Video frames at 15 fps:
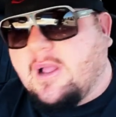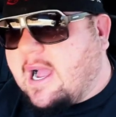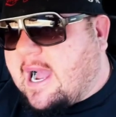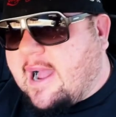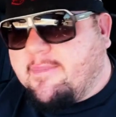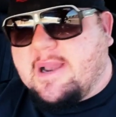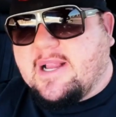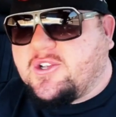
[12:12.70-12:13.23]

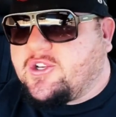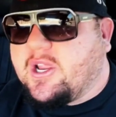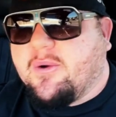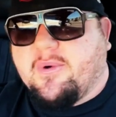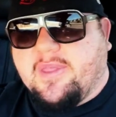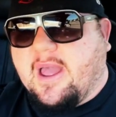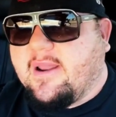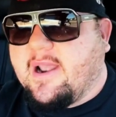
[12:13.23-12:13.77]
I'm not shit
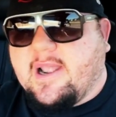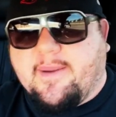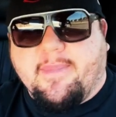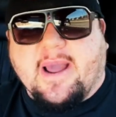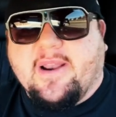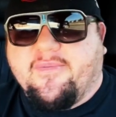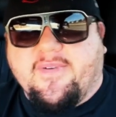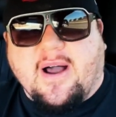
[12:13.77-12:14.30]
without
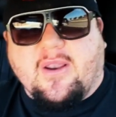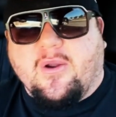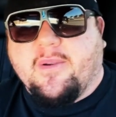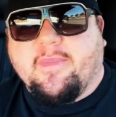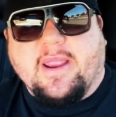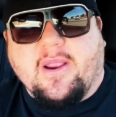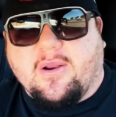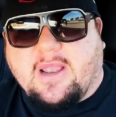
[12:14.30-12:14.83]
anybody
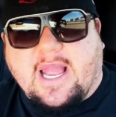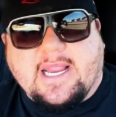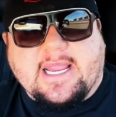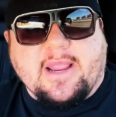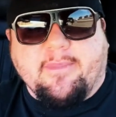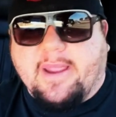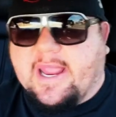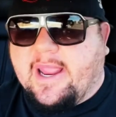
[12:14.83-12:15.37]
following me or
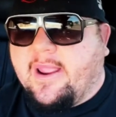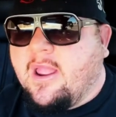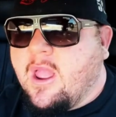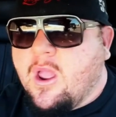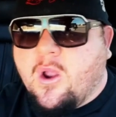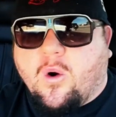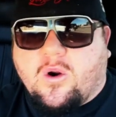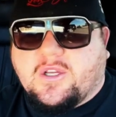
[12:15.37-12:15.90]
liking me
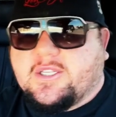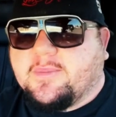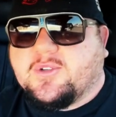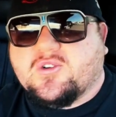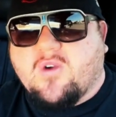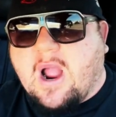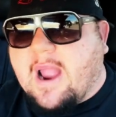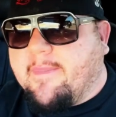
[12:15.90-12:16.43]
or
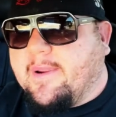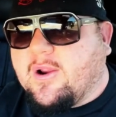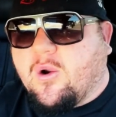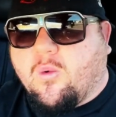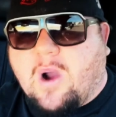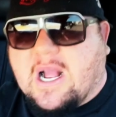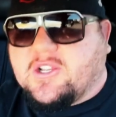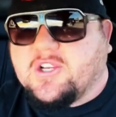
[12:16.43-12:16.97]
subscribing or
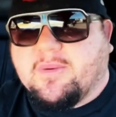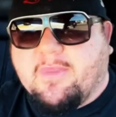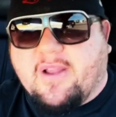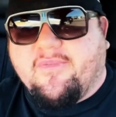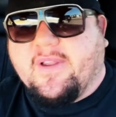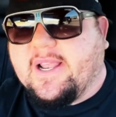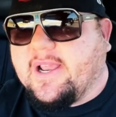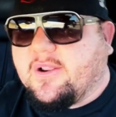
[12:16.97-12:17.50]
watching
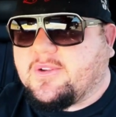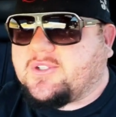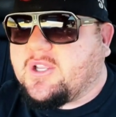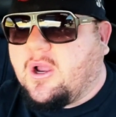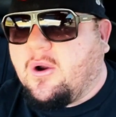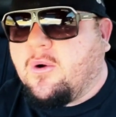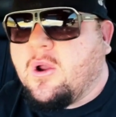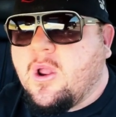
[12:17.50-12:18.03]
my videos.
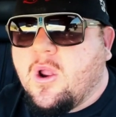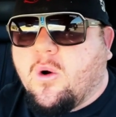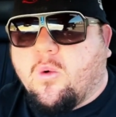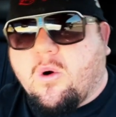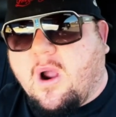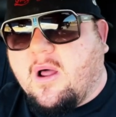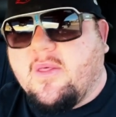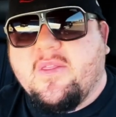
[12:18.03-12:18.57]
So
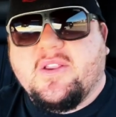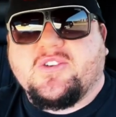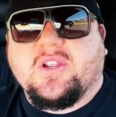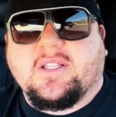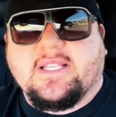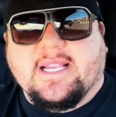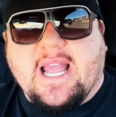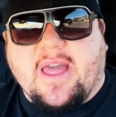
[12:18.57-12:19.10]
we're all in this
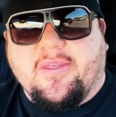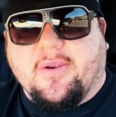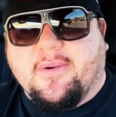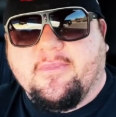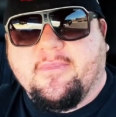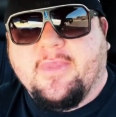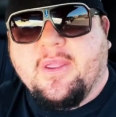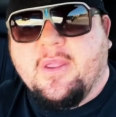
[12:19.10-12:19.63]
shit together.
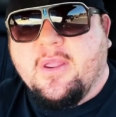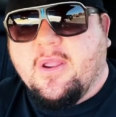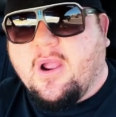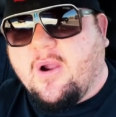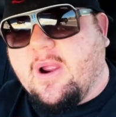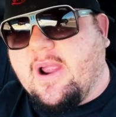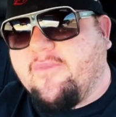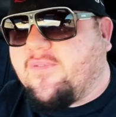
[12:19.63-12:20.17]
All right.